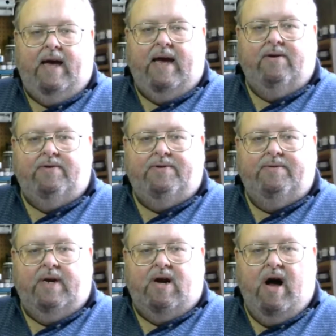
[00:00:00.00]
entered
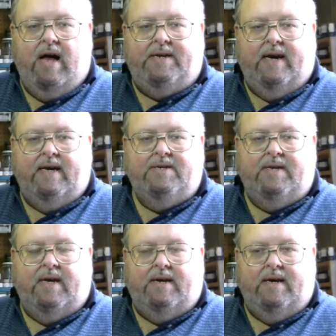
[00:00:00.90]
the
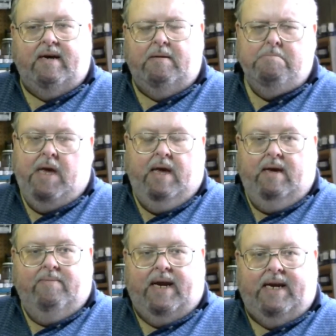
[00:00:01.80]
contest, and
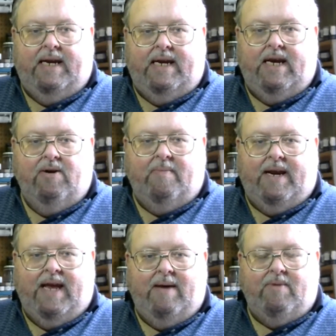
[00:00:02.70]
but I didn't hear
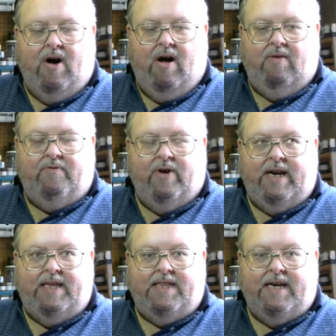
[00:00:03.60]
my name called for
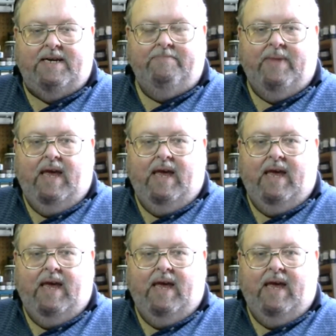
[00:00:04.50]
anything.